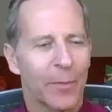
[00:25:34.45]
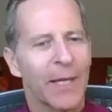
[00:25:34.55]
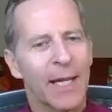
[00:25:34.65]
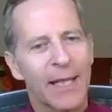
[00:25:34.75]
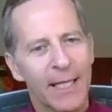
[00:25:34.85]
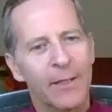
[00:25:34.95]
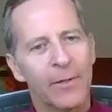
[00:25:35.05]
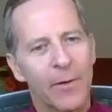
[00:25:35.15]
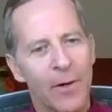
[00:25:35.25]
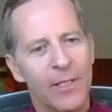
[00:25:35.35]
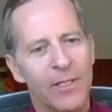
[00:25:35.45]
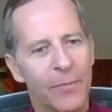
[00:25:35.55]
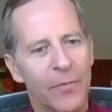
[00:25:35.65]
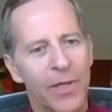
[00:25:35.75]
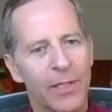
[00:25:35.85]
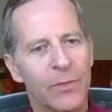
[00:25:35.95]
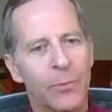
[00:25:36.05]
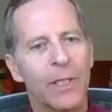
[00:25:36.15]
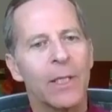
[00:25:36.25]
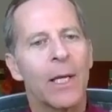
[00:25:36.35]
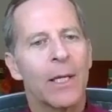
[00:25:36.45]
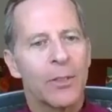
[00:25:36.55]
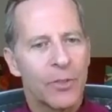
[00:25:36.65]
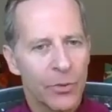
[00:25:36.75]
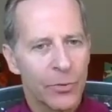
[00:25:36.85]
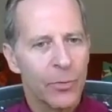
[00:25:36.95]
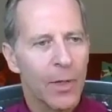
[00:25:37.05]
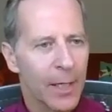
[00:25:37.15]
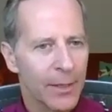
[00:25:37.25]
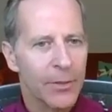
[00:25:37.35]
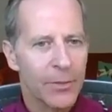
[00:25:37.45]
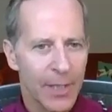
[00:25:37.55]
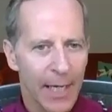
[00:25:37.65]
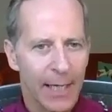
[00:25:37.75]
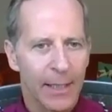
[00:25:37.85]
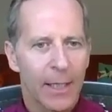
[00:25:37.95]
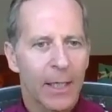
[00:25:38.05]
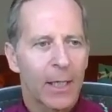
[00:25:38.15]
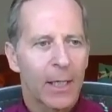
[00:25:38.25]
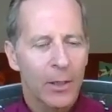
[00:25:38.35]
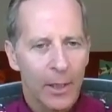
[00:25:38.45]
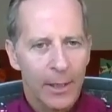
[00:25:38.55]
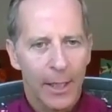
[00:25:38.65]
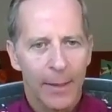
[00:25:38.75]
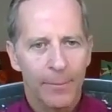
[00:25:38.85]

But I think there are some things we do understand. Look,